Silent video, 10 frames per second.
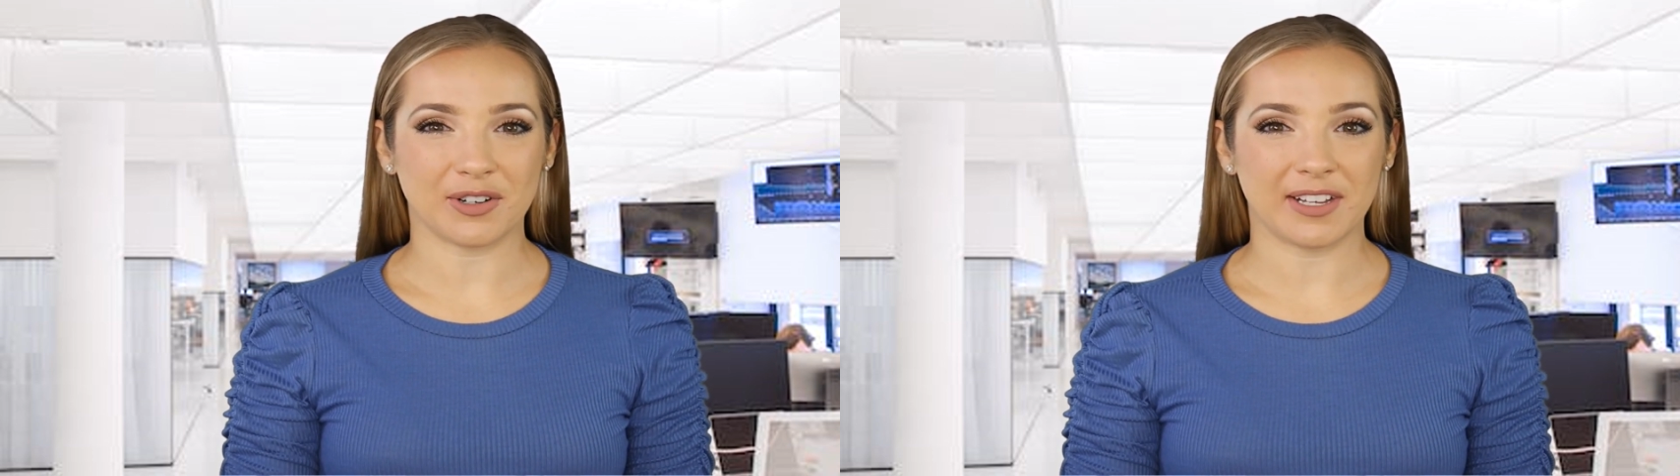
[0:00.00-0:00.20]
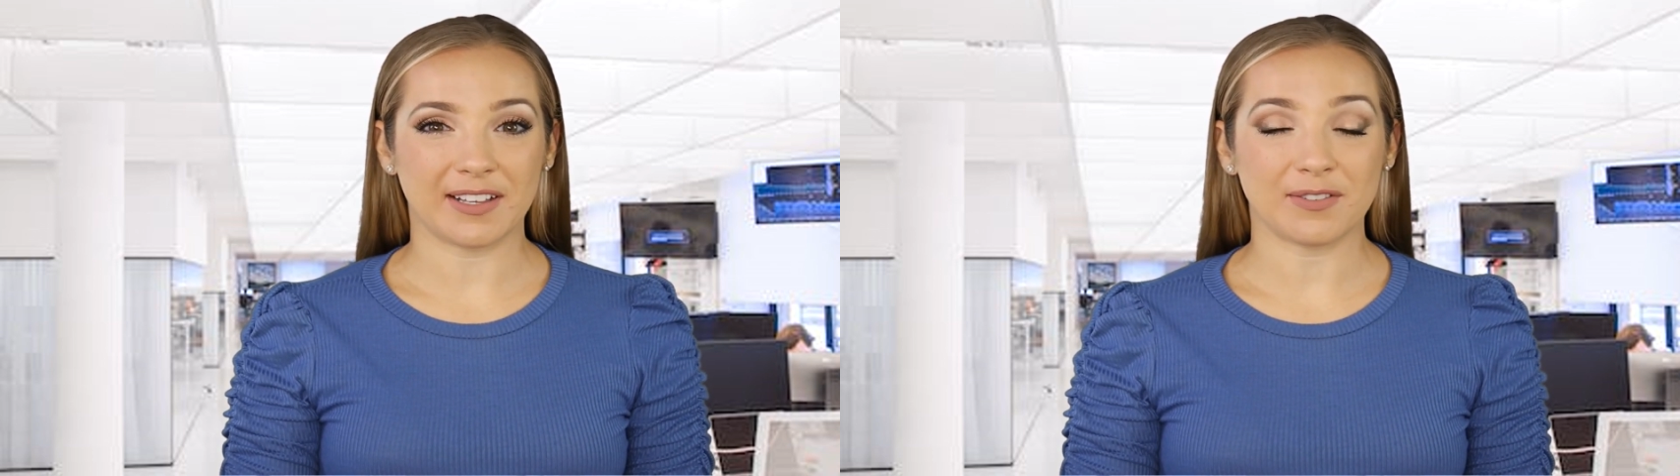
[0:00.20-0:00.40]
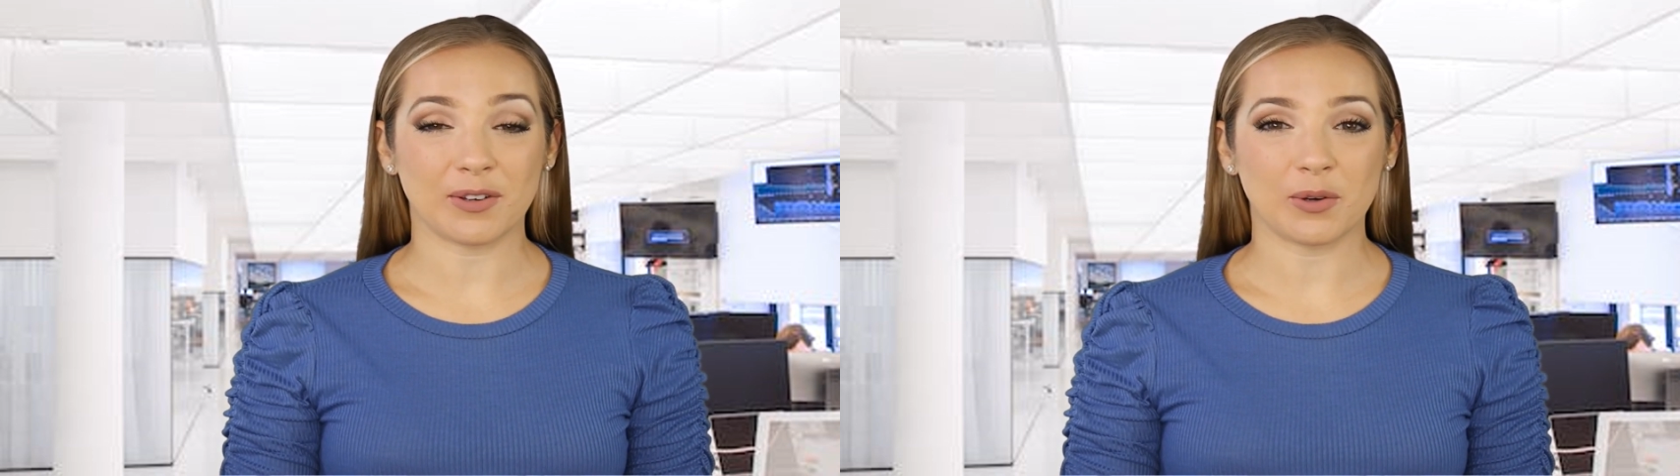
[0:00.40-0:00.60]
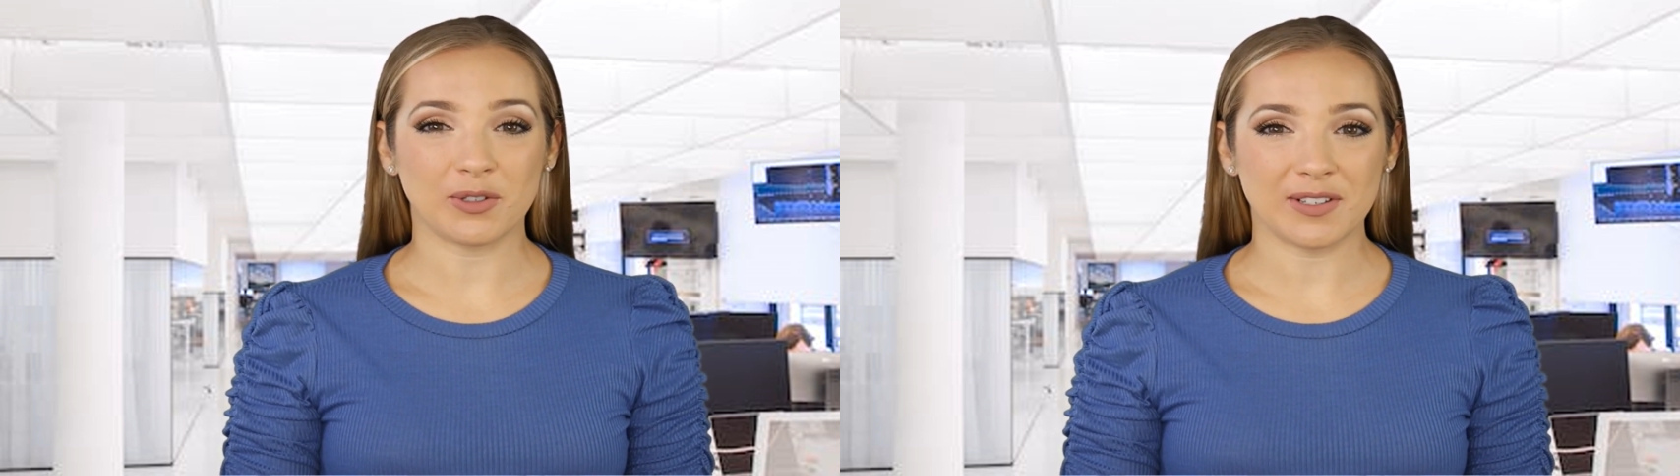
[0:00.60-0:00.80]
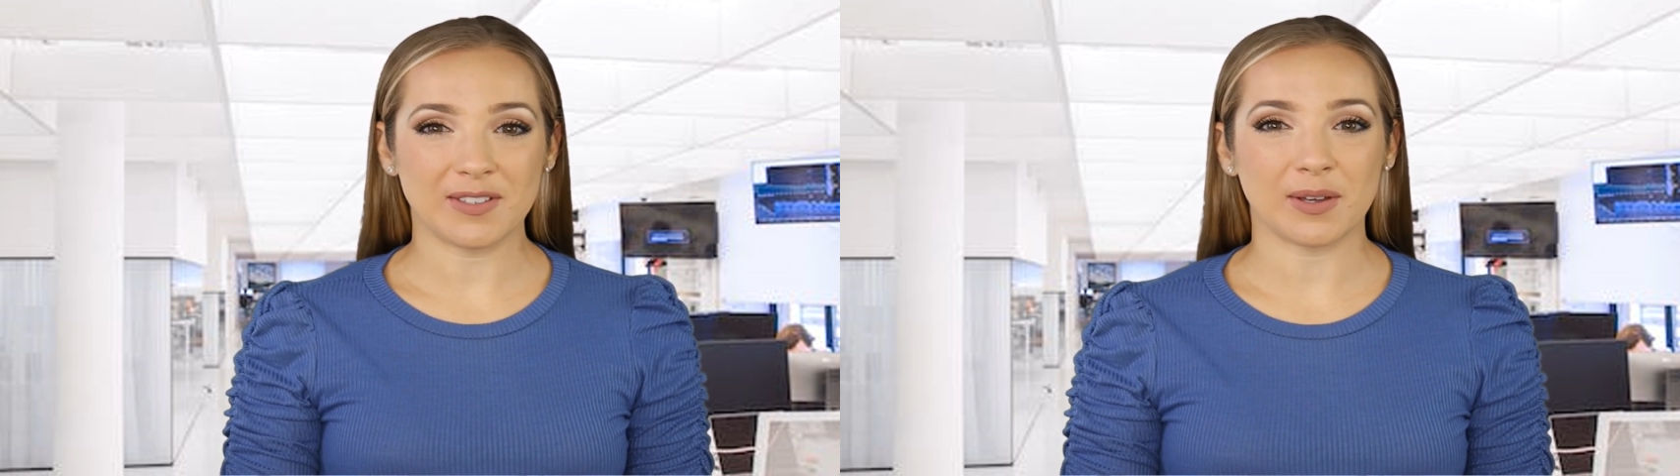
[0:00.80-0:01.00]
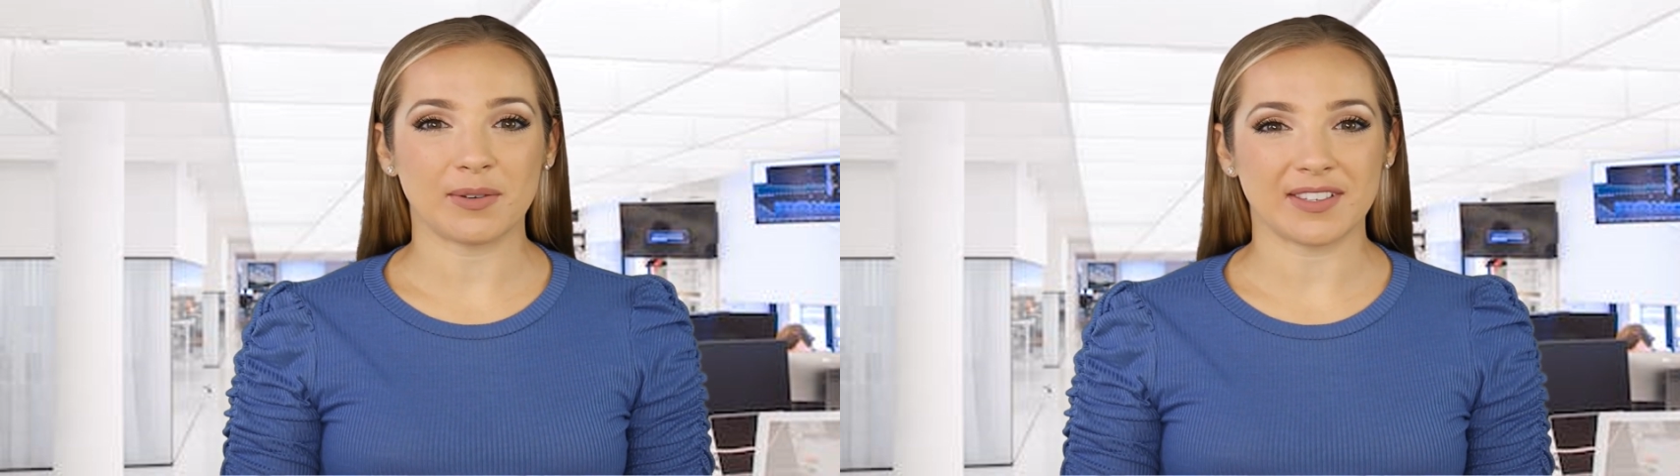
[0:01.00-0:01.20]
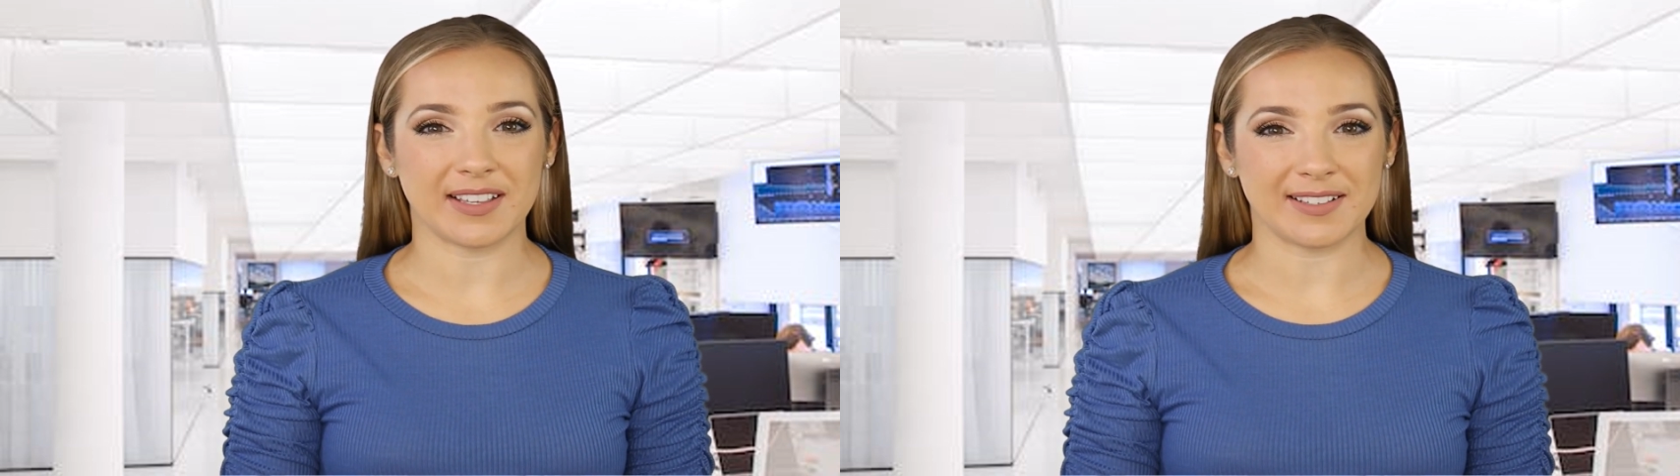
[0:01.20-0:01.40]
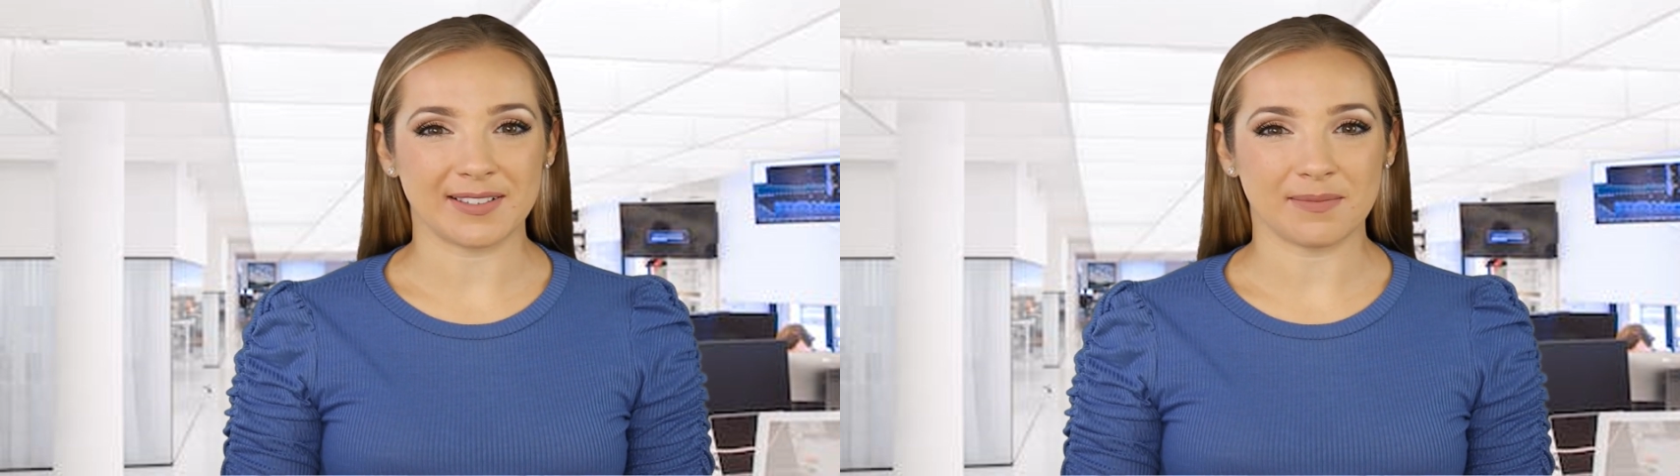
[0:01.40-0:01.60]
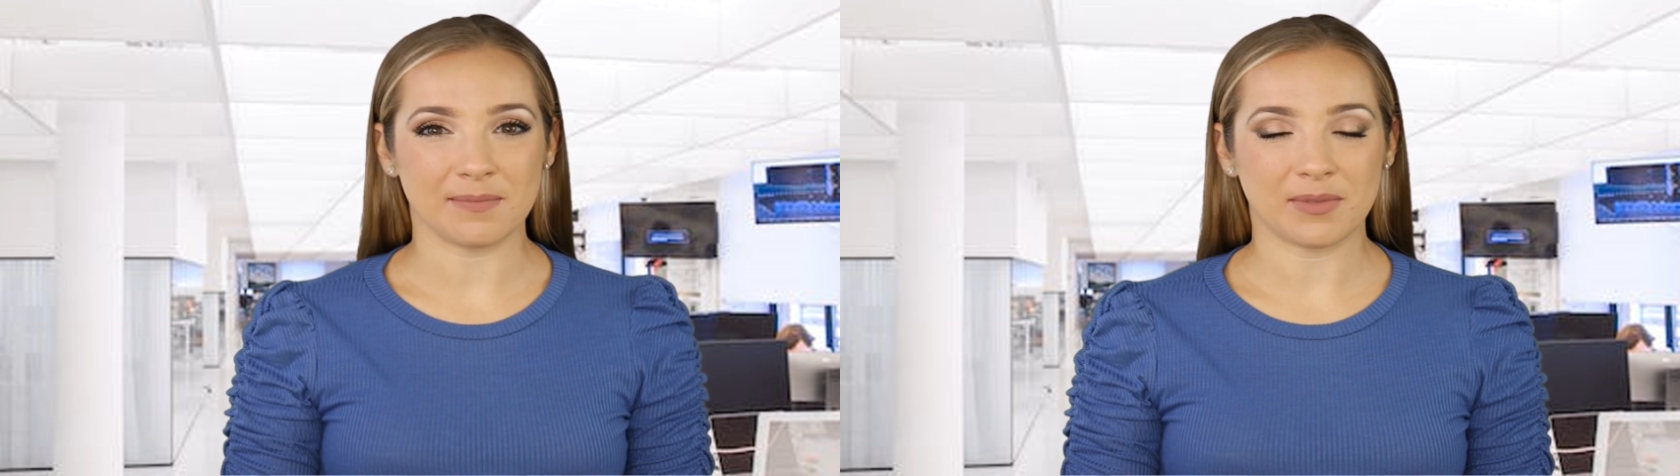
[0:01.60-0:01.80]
during exclusion services.